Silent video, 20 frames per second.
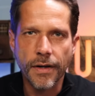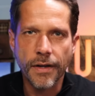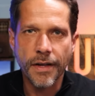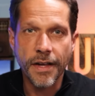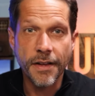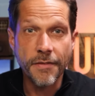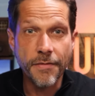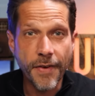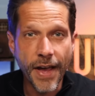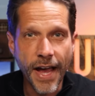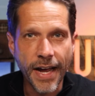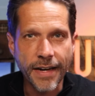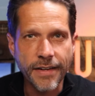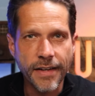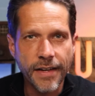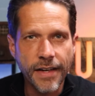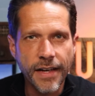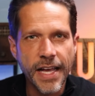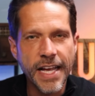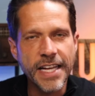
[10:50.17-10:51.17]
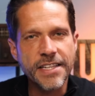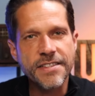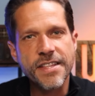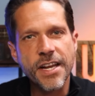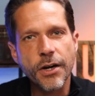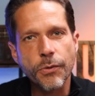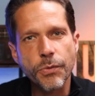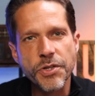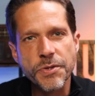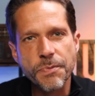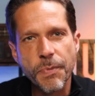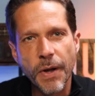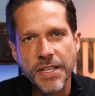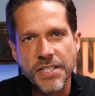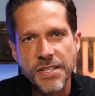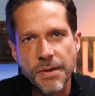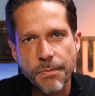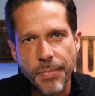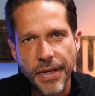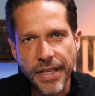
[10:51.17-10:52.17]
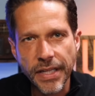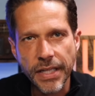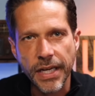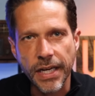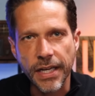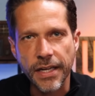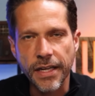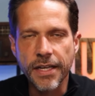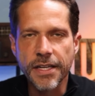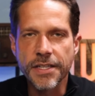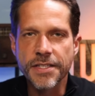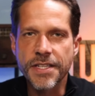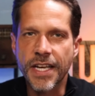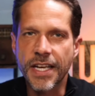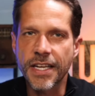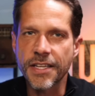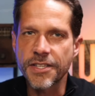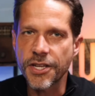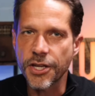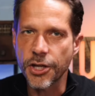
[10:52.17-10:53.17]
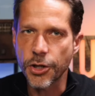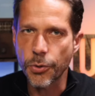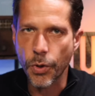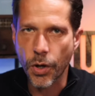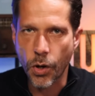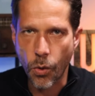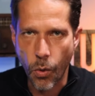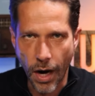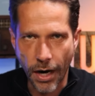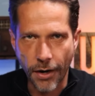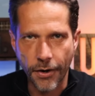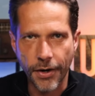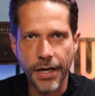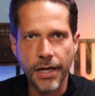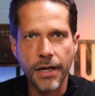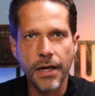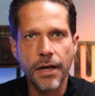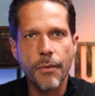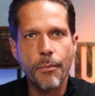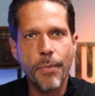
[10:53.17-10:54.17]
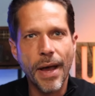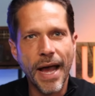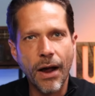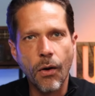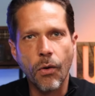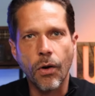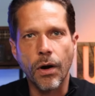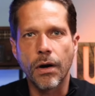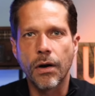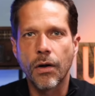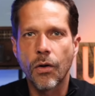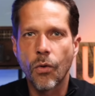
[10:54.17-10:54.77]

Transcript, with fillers: In fact, it's their responsibility to continue acquiring power,